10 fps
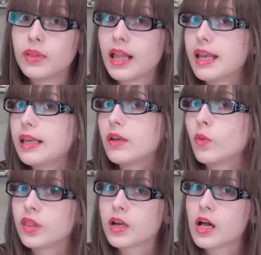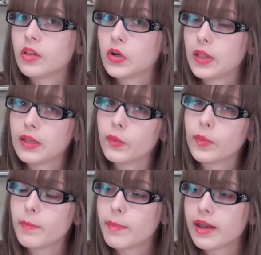blend in with the color a little
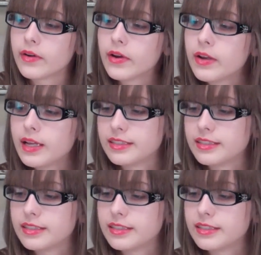bit better